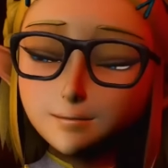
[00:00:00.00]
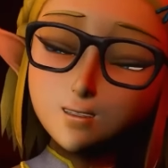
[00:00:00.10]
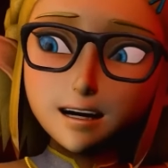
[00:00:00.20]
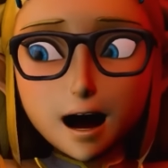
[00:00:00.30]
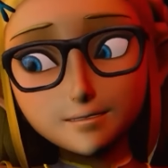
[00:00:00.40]
to
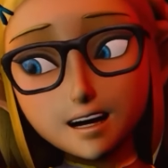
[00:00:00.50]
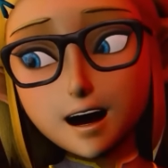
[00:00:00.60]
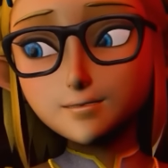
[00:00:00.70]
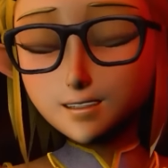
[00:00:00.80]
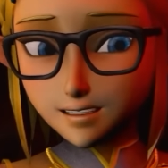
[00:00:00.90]
be honest,
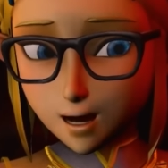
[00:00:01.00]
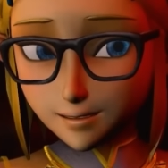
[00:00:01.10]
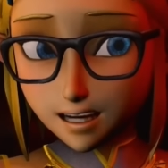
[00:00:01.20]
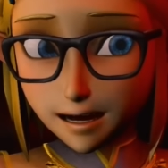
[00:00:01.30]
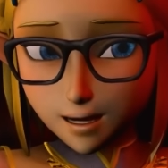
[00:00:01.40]
I've had
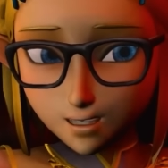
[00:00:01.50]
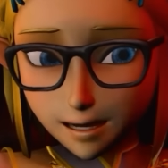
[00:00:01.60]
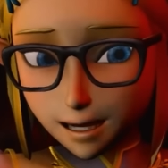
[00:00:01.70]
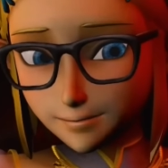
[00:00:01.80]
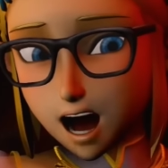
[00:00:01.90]
my eye on you
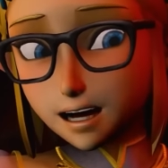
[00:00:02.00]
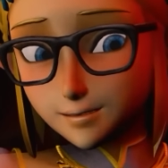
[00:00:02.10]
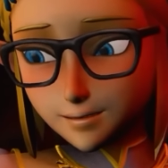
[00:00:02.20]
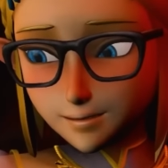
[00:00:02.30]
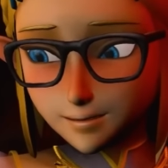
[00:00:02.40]
for a while.